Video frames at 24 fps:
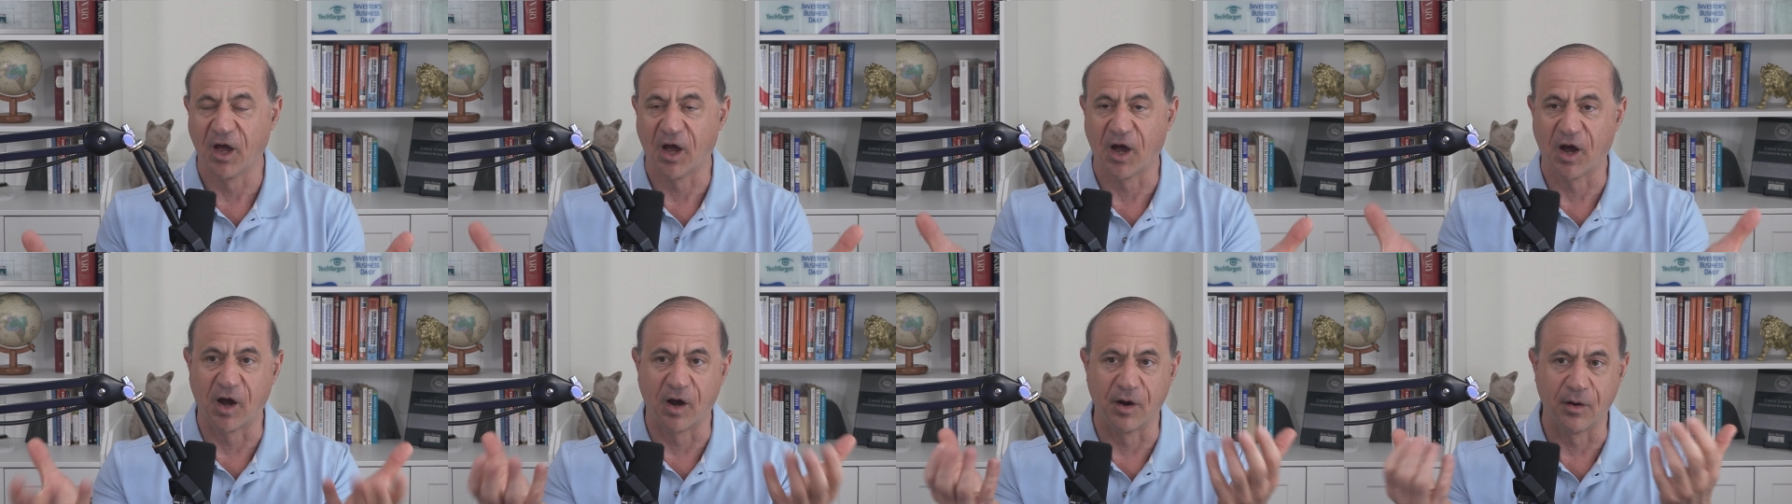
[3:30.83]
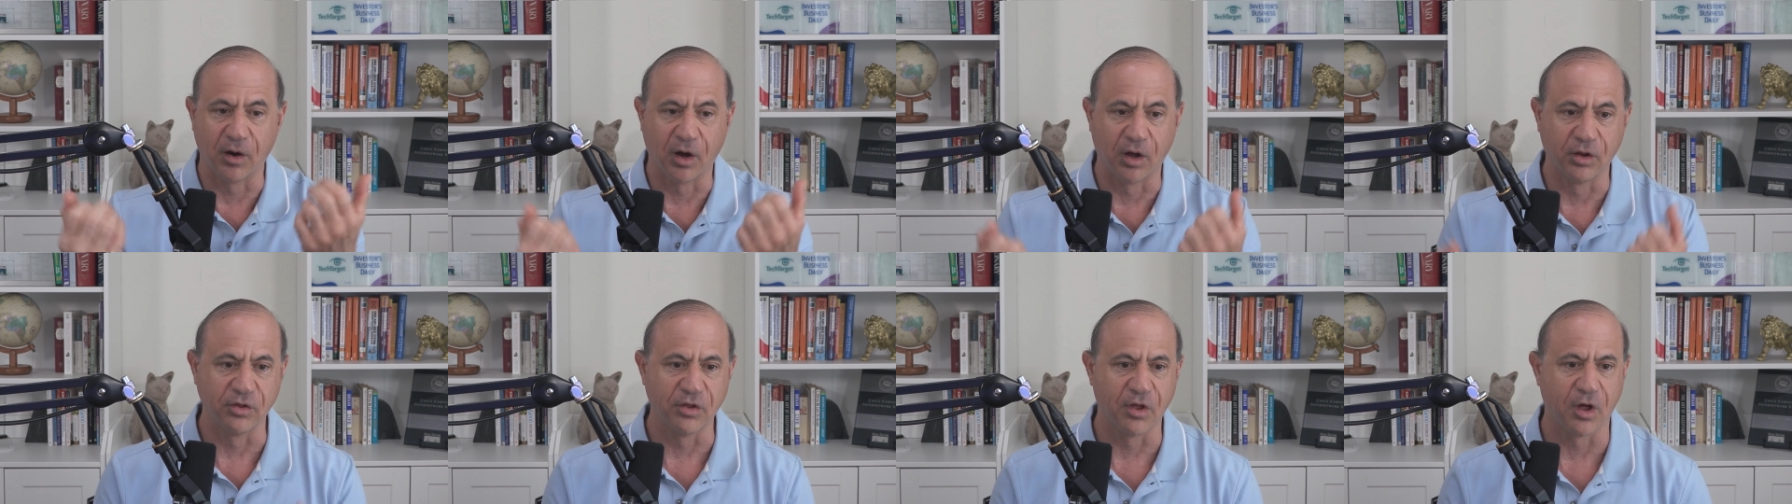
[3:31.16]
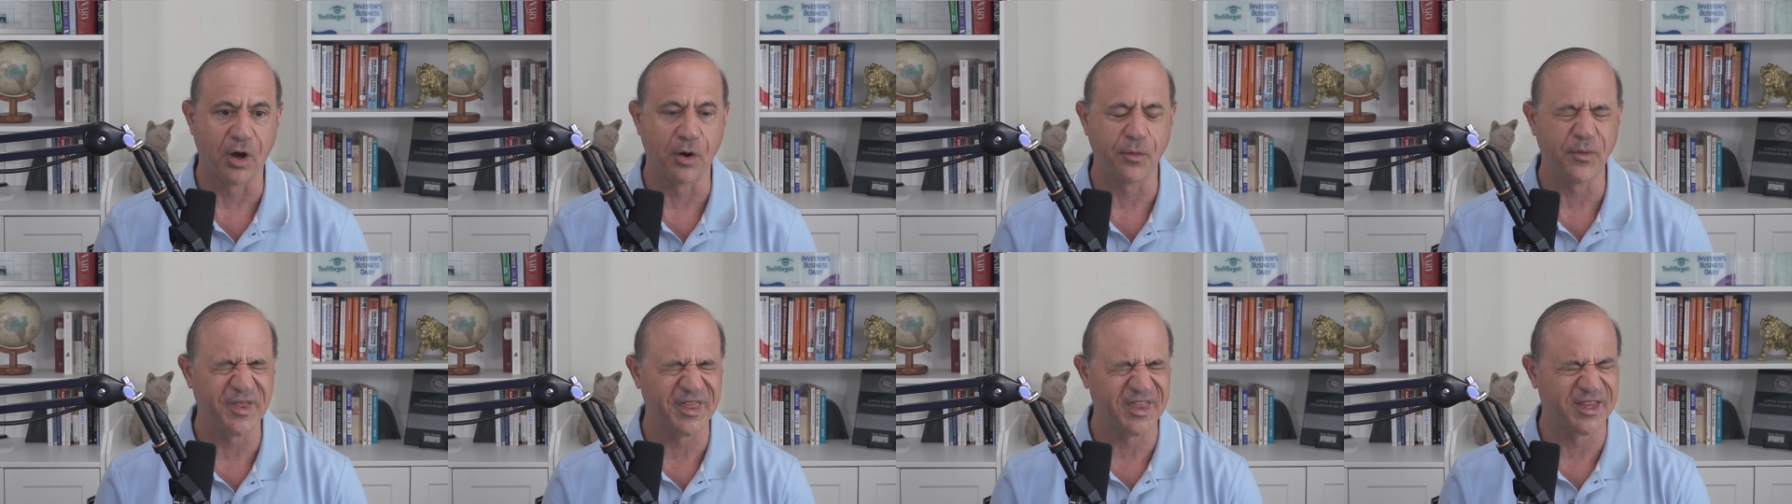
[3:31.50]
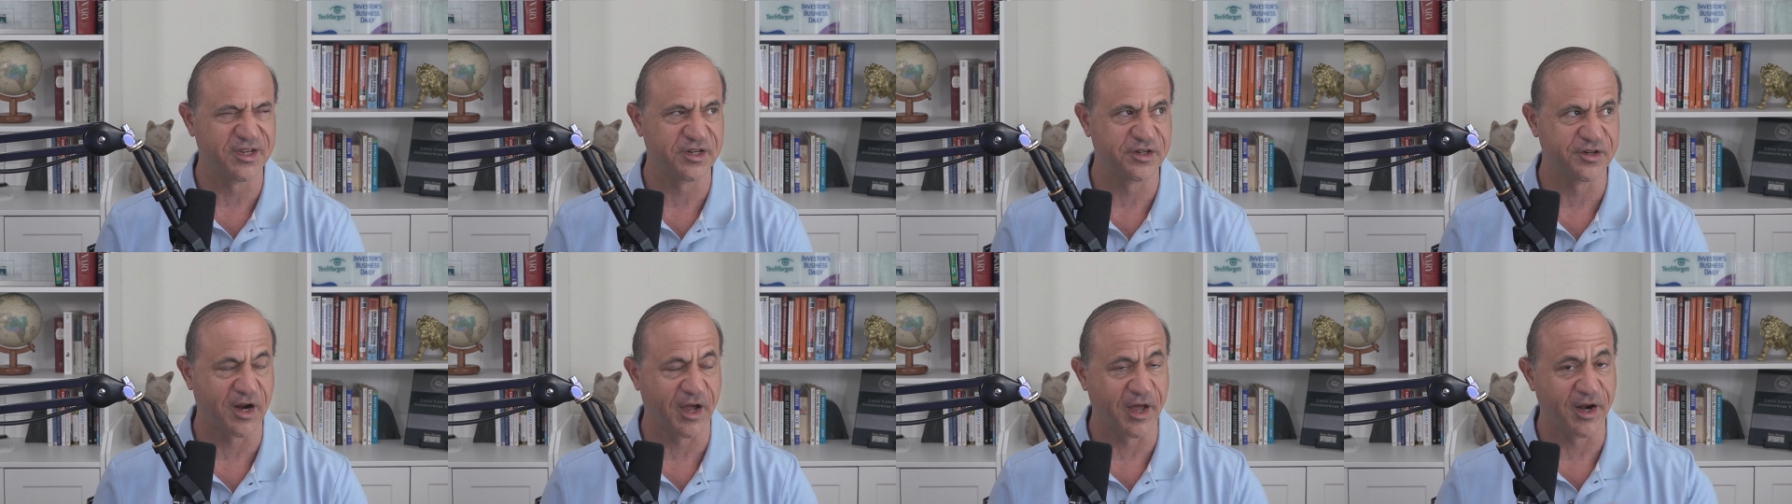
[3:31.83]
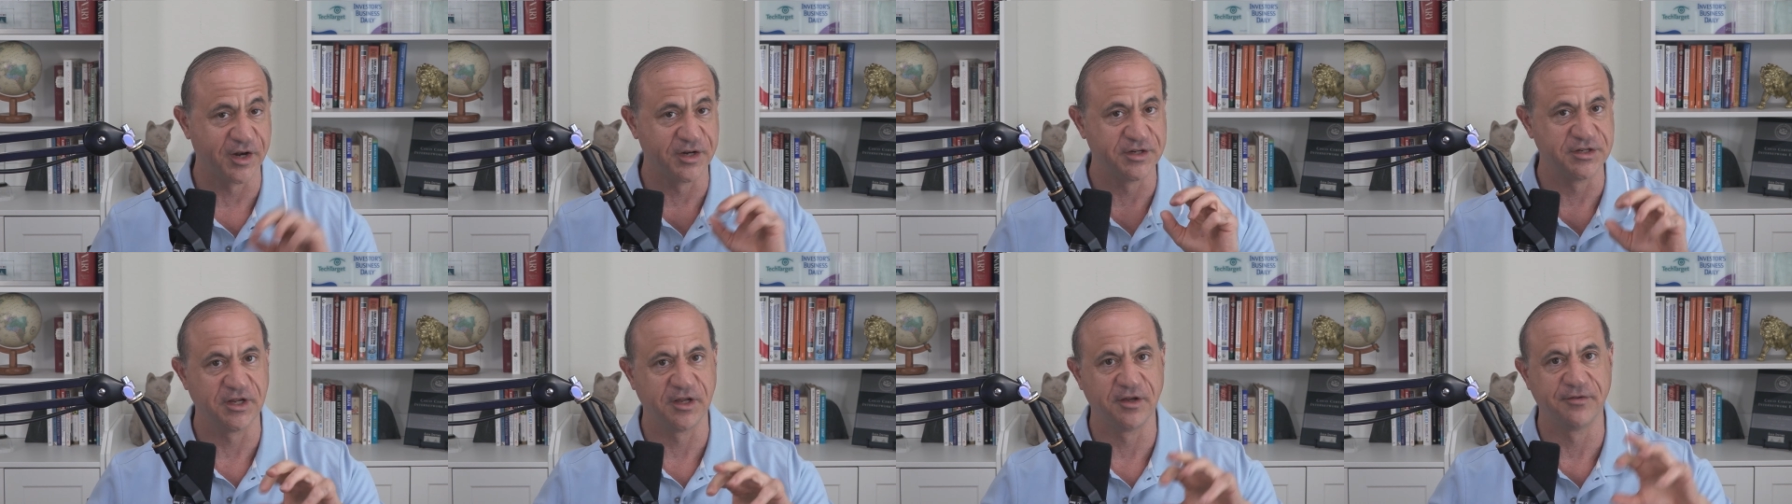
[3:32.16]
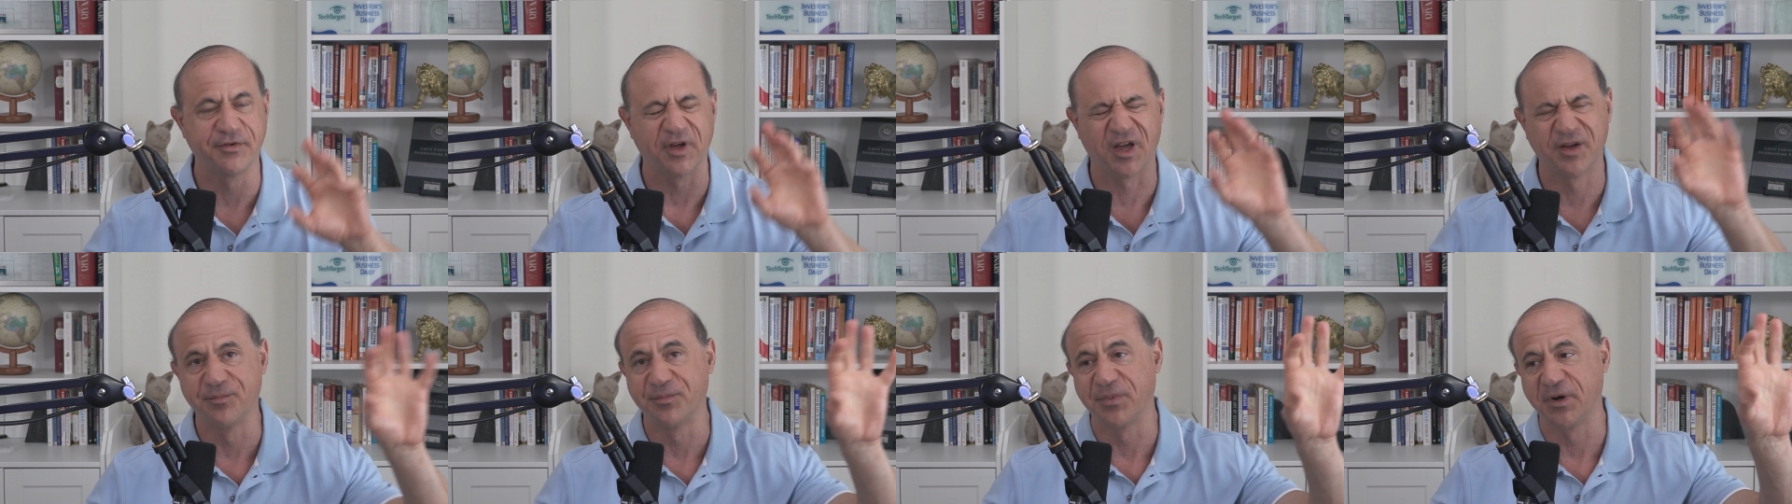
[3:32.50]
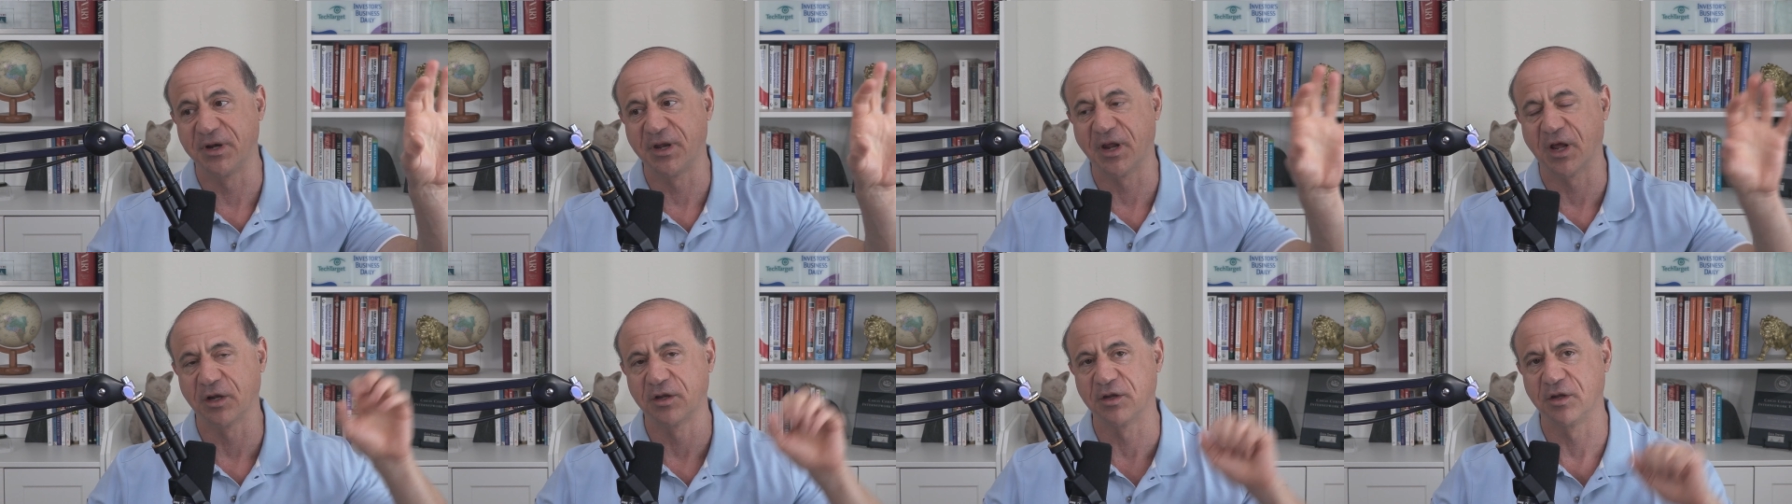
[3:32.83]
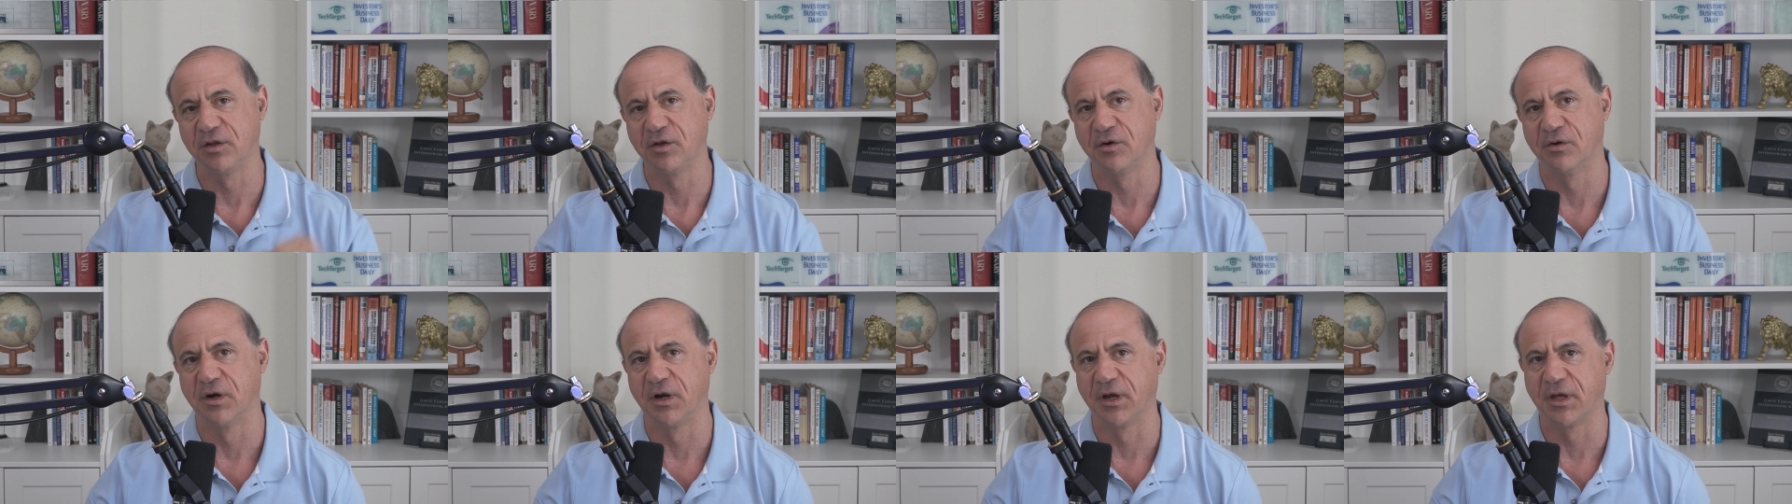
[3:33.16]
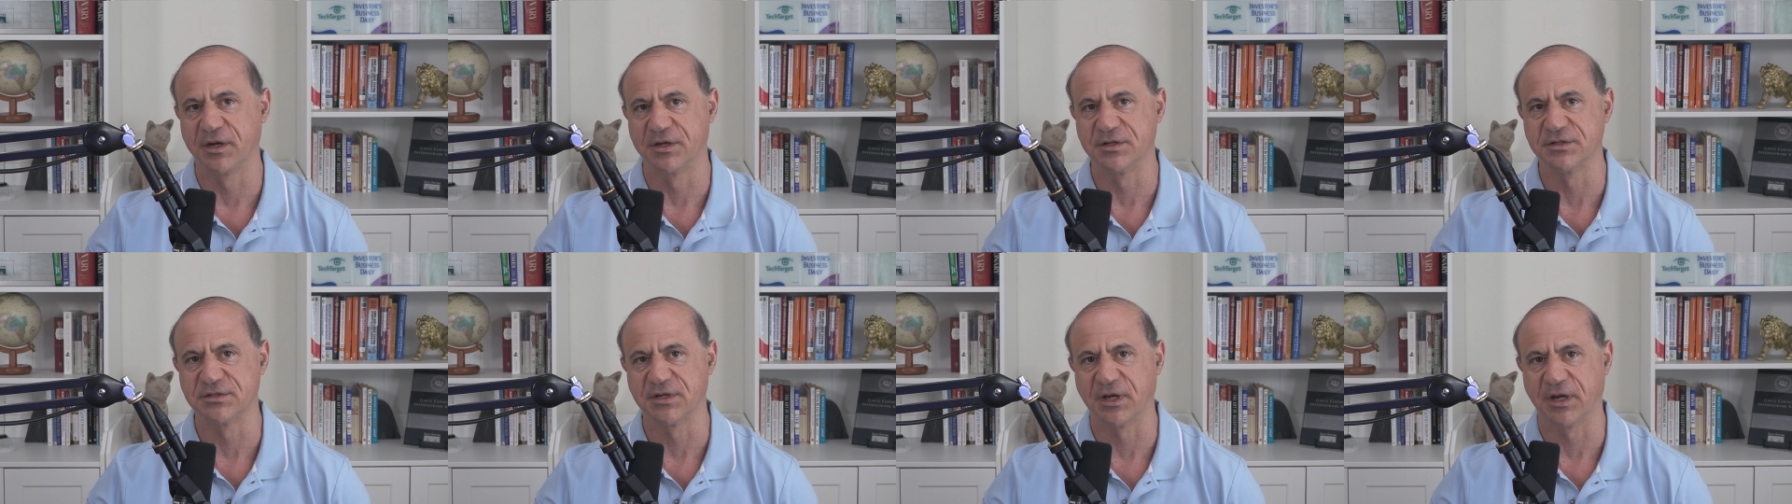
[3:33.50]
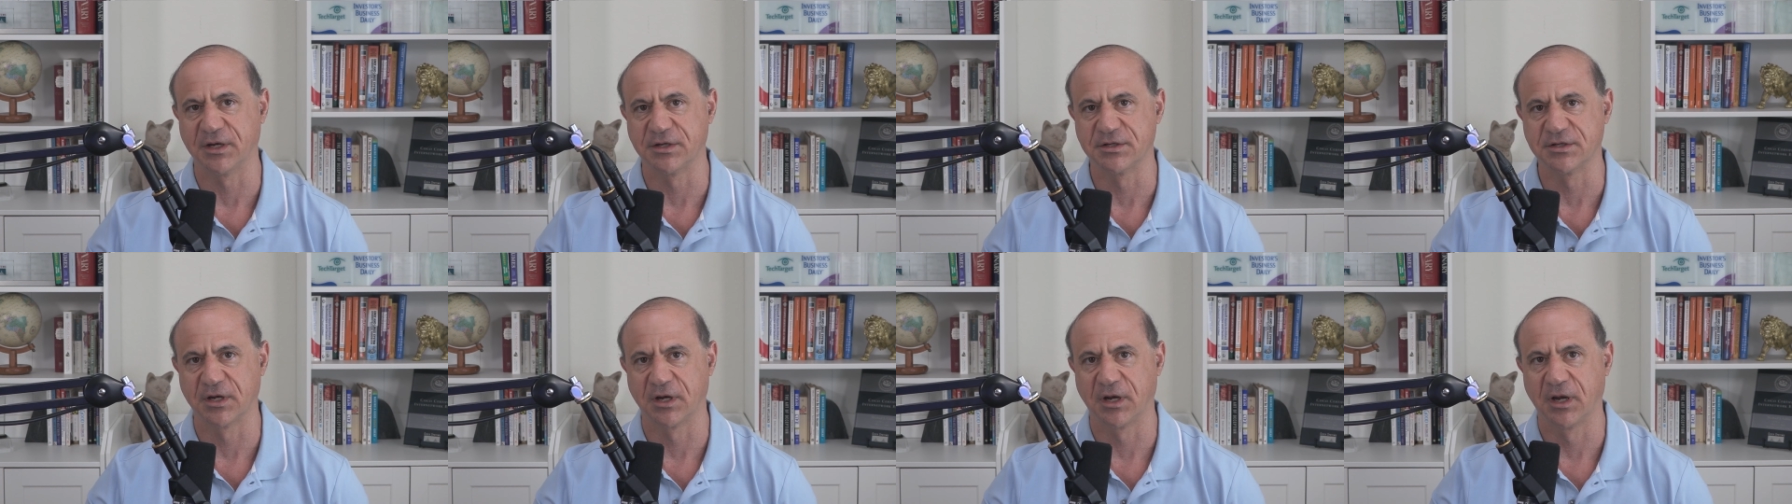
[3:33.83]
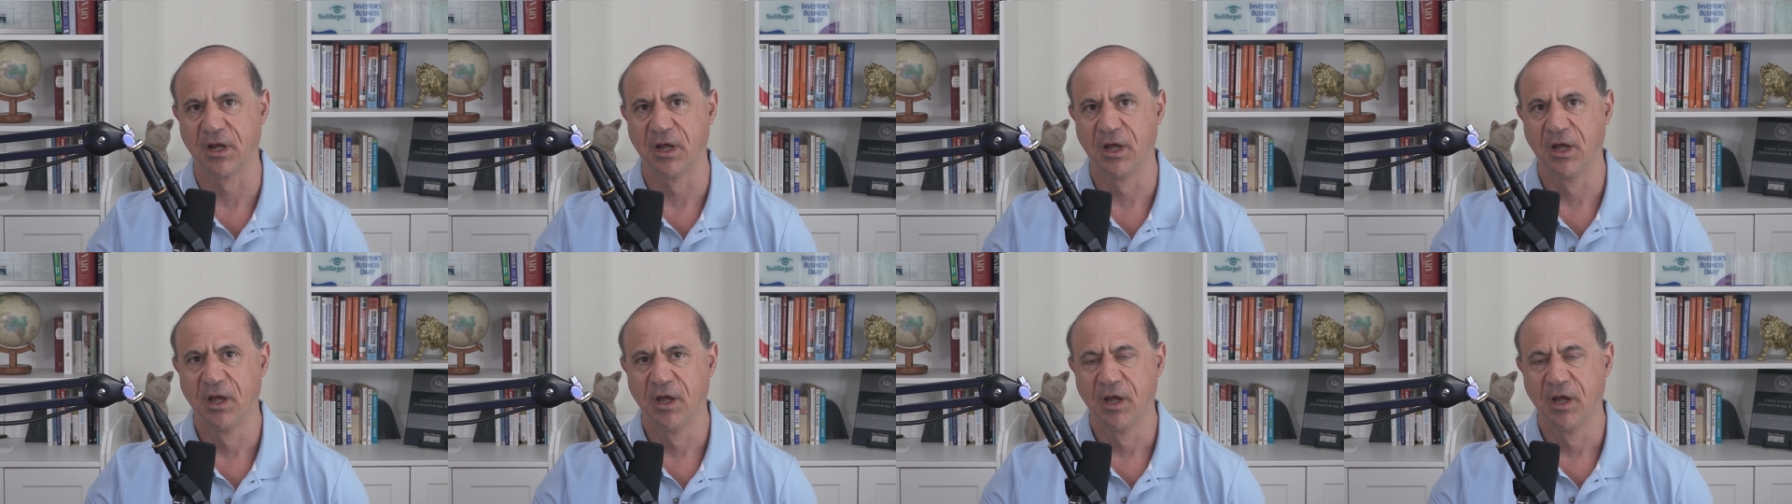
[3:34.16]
uh, along with a strategy of, of protecting the organization.